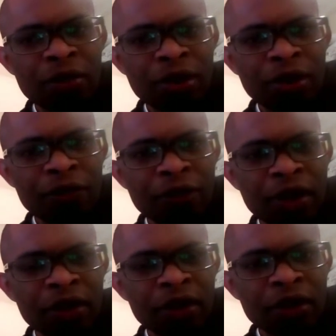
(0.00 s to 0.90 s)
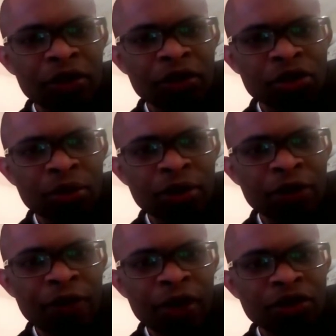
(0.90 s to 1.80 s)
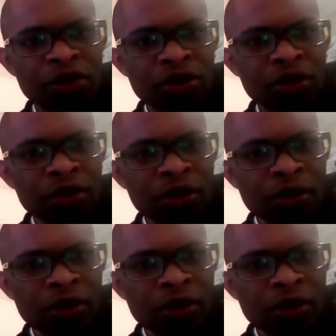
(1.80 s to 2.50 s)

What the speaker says: it infect to stop the infection,